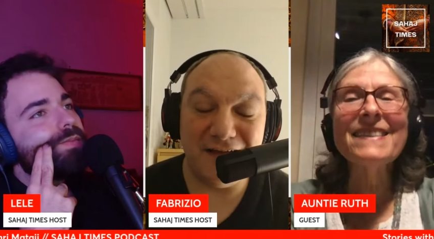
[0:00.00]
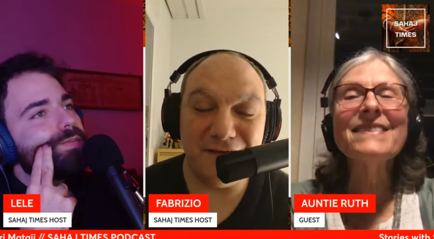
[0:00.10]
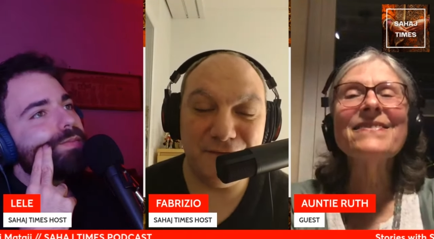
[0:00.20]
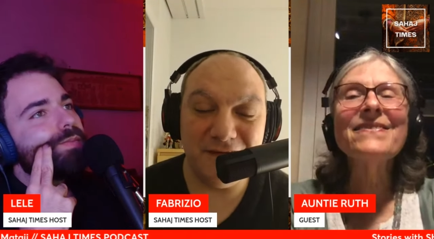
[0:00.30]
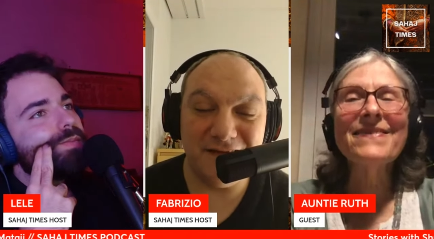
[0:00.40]
Speaker 1: I,
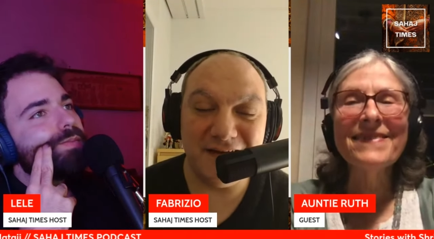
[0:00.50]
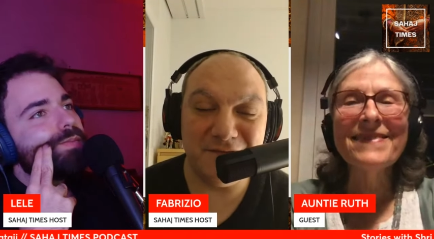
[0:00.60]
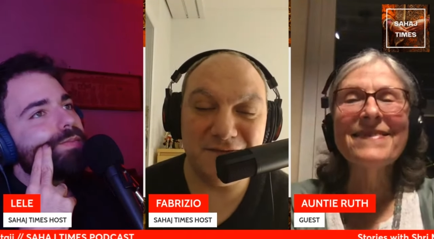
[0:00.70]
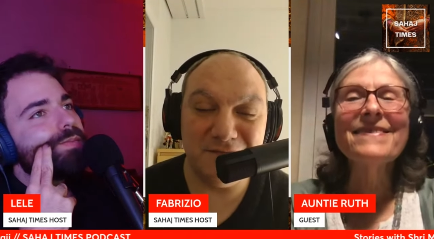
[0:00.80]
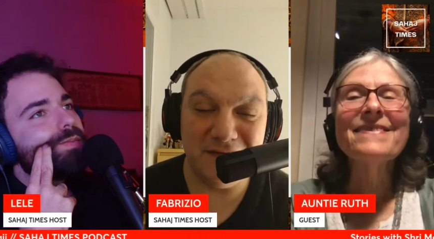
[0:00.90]
I feel
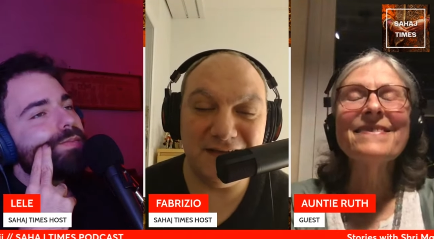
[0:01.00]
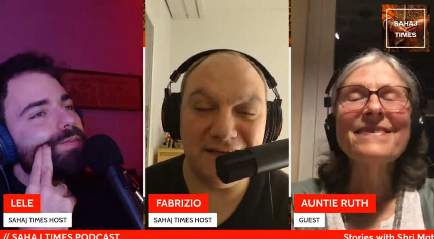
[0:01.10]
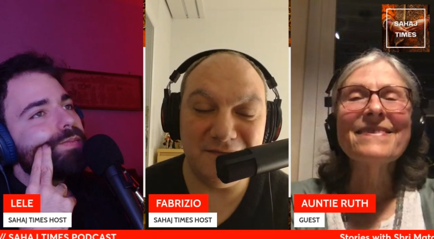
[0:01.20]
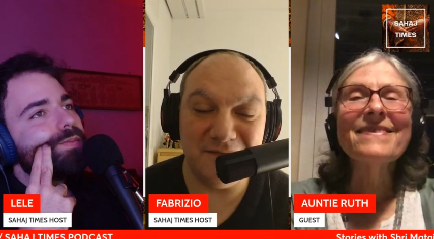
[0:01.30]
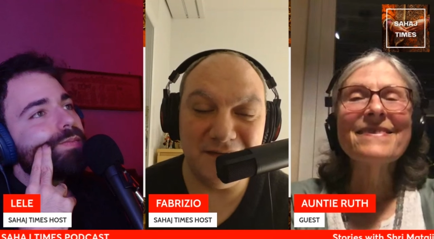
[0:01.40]
that was really
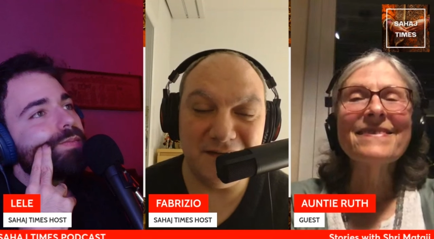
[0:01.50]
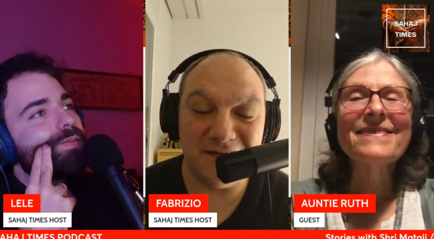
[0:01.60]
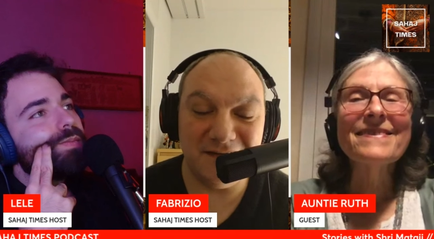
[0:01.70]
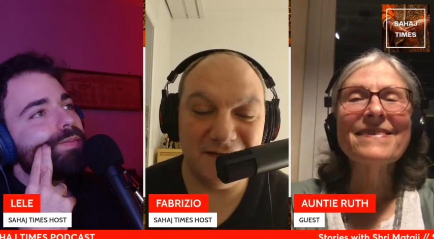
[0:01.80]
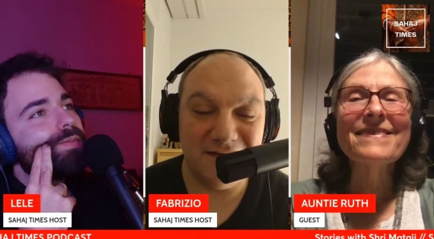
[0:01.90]
the
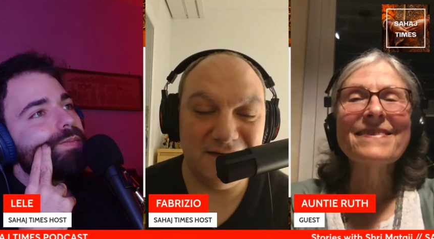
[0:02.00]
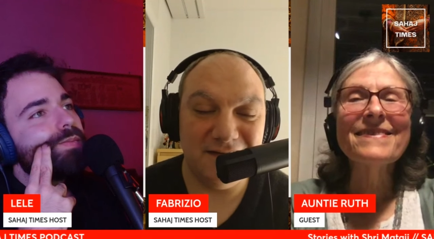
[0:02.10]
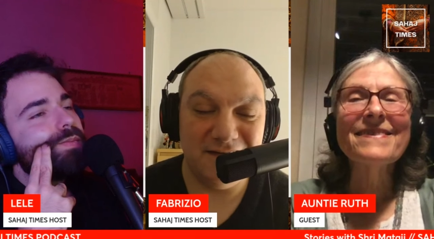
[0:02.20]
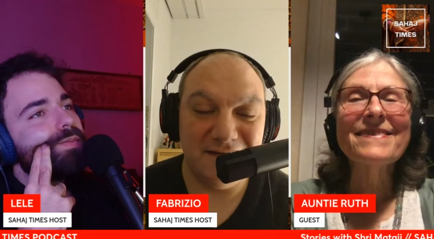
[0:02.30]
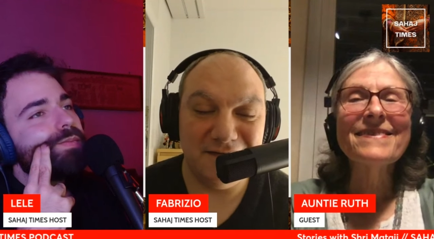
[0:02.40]
the
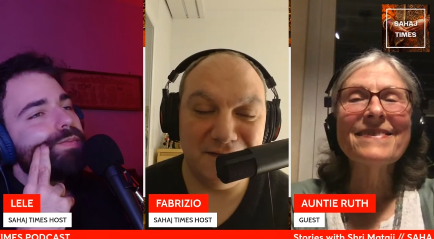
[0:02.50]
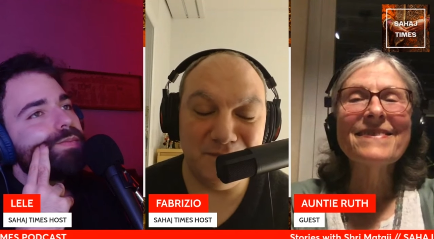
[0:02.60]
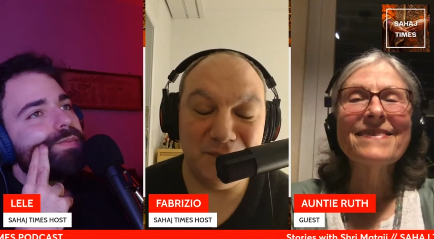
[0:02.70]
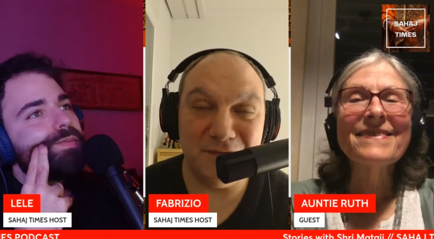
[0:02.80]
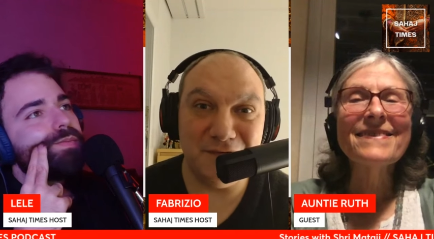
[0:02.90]
the
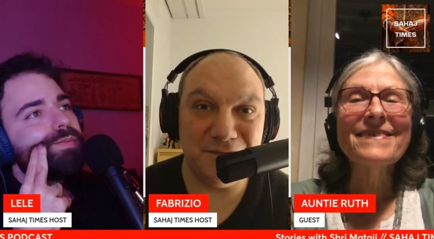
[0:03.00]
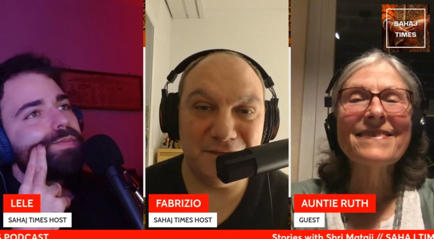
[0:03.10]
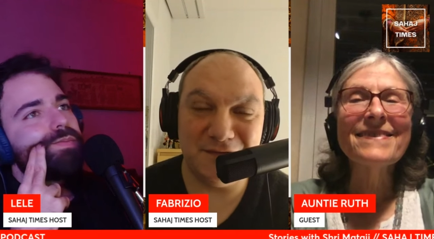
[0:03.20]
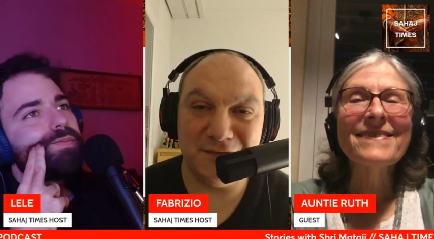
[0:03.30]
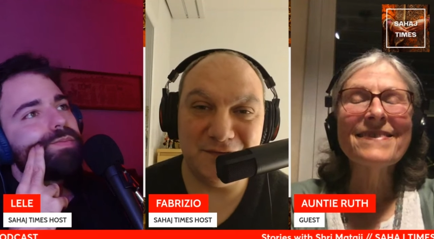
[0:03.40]
beauty of
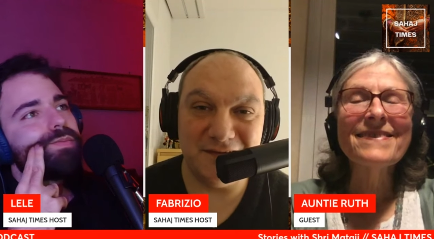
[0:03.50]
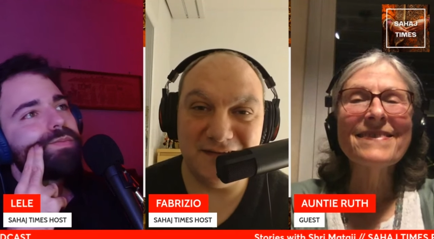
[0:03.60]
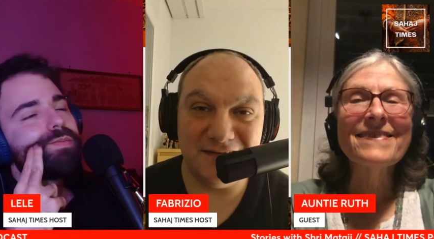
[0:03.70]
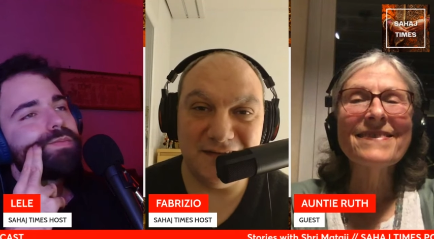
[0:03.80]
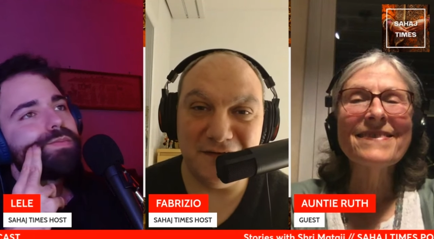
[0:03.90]
your story
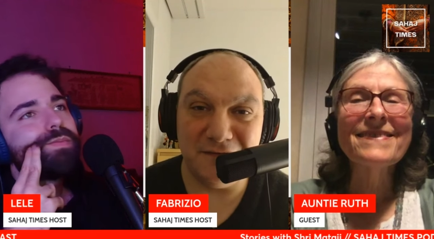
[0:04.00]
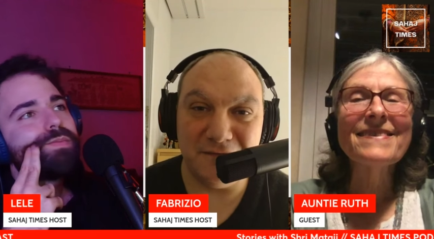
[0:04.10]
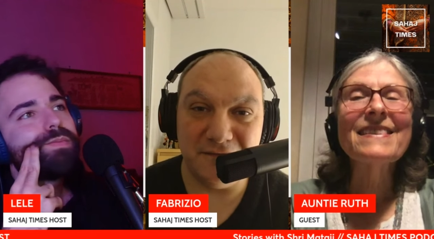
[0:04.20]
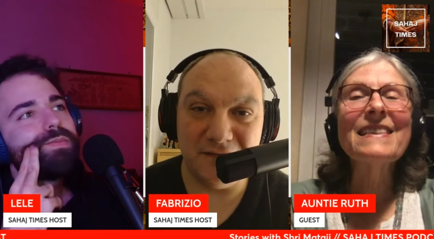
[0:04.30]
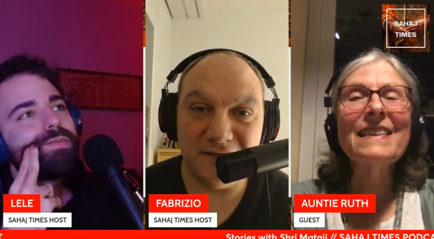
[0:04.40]
this thing
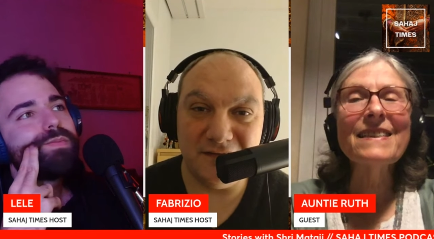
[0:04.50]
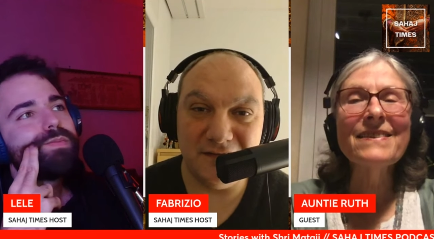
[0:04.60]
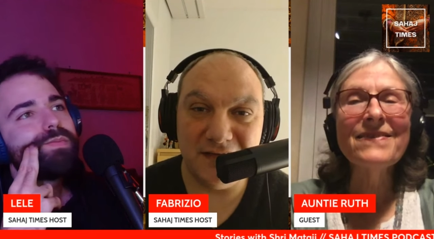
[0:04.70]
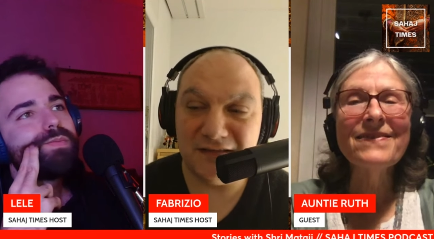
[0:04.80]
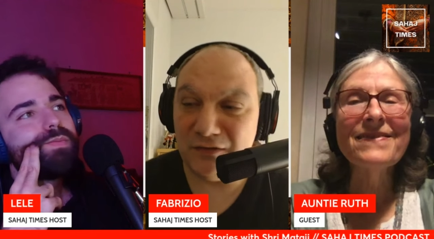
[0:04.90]
of uh, mm.
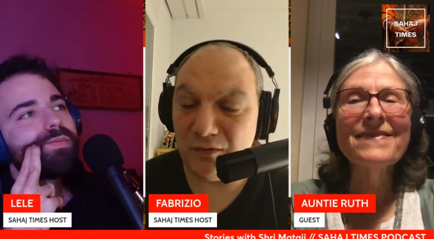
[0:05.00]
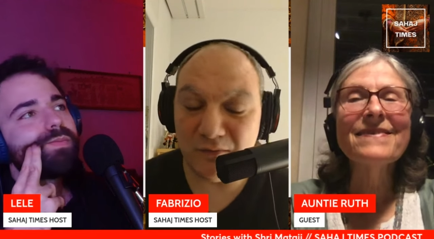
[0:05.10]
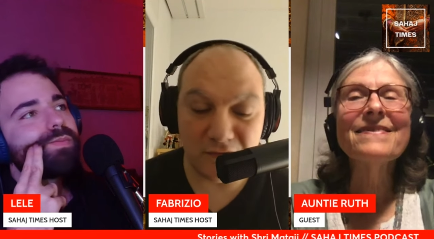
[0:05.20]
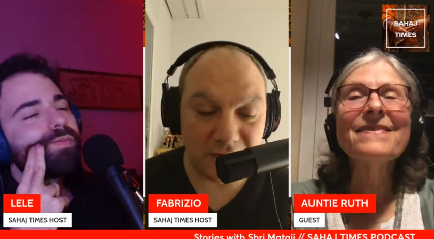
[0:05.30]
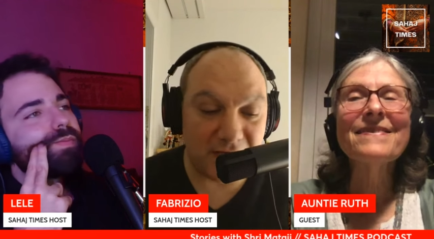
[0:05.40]
there is no
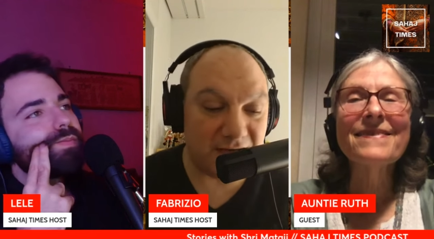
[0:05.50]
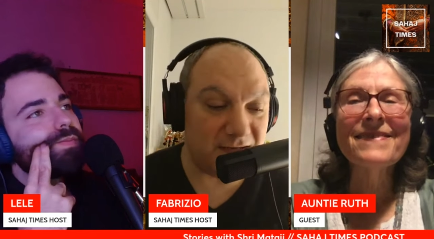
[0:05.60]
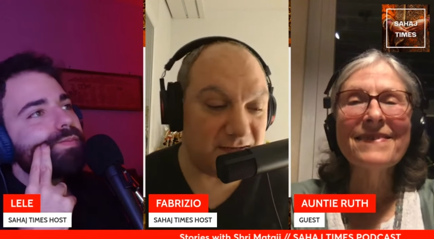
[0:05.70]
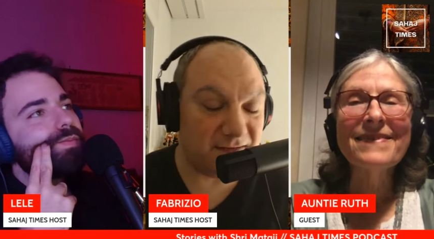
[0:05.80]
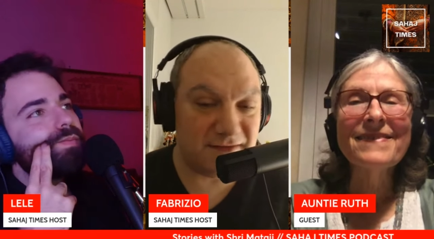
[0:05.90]
more
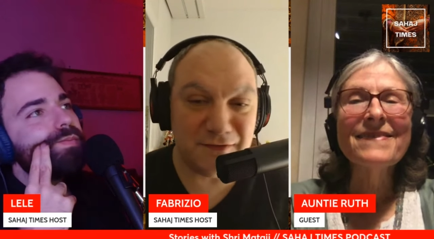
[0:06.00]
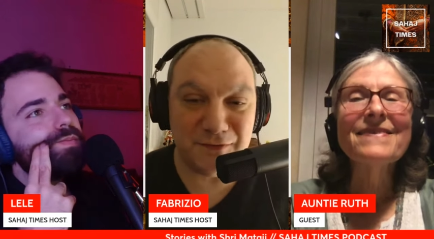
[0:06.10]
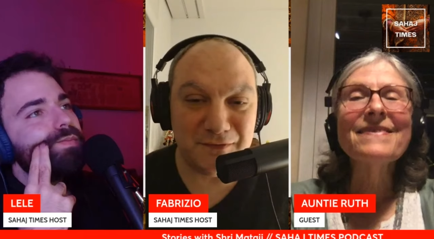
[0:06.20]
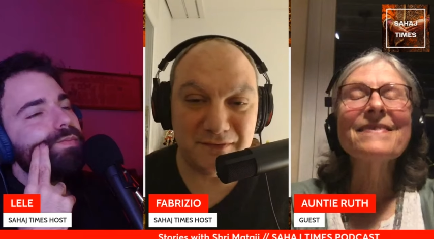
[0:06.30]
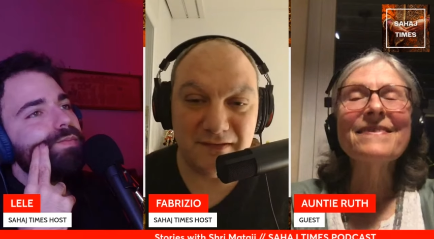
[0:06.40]
line
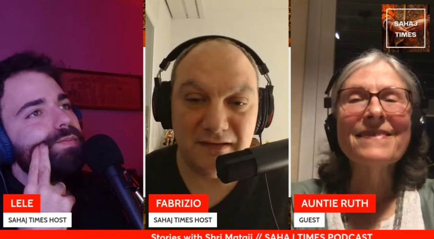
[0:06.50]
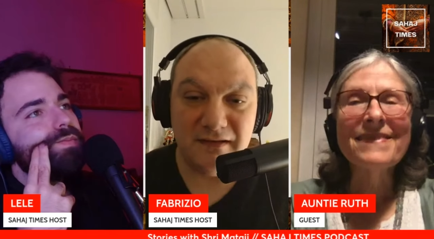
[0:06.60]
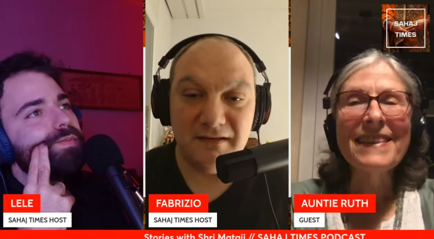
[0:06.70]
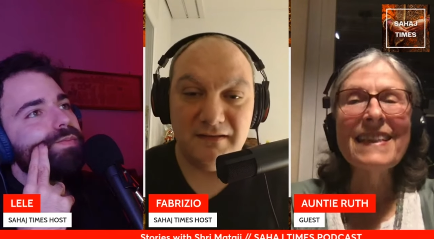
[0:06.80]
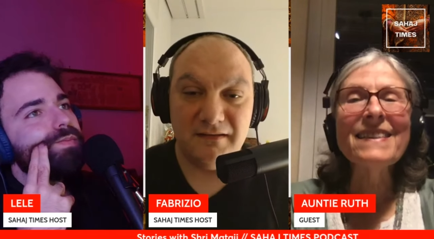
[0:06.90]
so
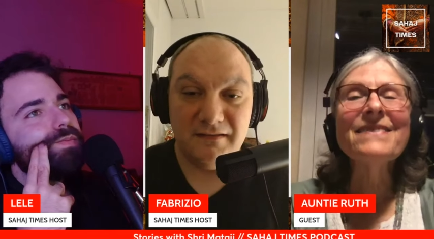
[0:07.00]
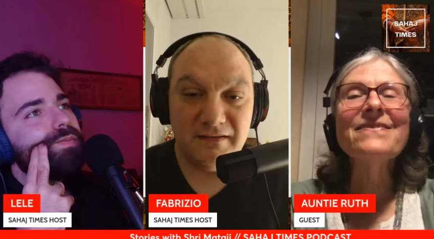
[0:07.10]
yeah.